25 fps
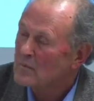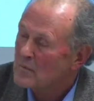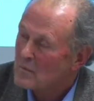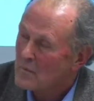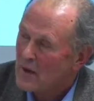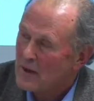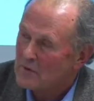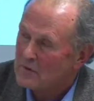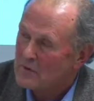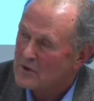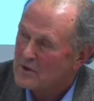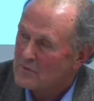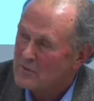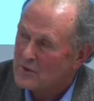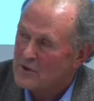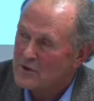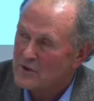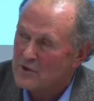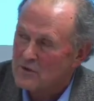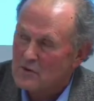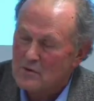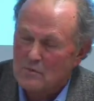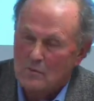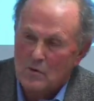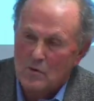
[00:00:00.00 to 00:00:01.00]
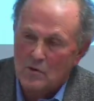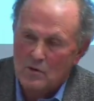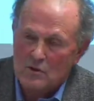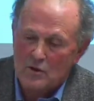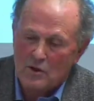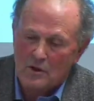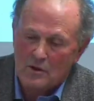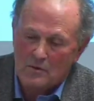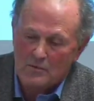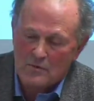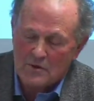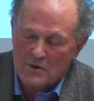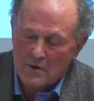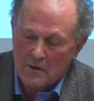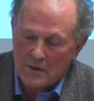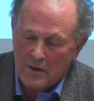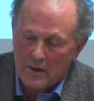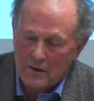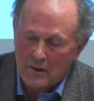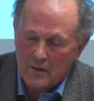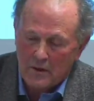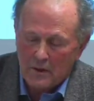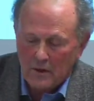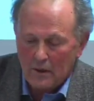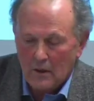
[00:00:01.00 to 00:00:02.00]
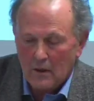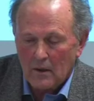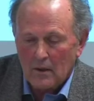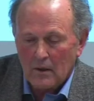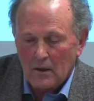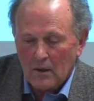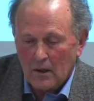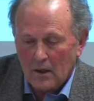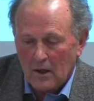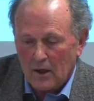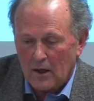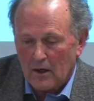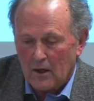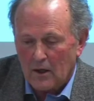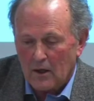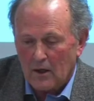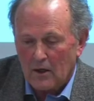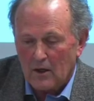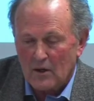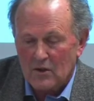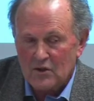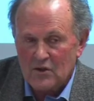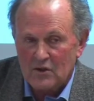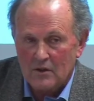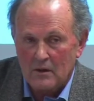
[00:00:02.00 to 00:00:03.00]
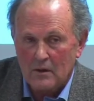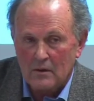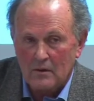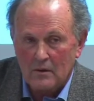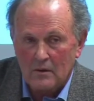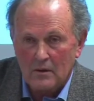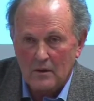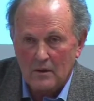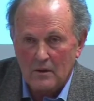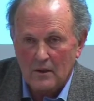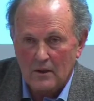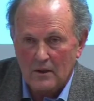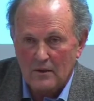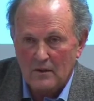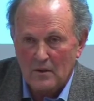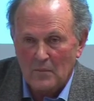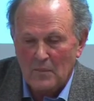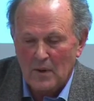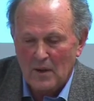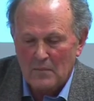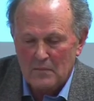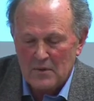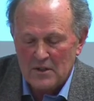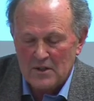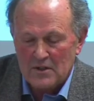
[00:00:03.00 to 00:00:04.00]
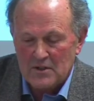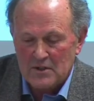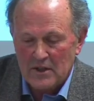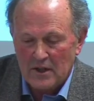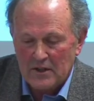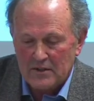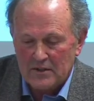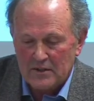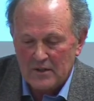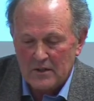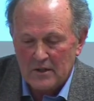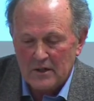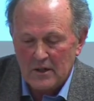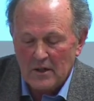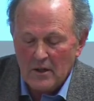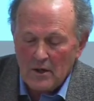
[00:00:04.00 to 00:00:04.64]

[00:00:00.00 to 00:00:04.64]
able to produce more jobs than are lost in the public sector.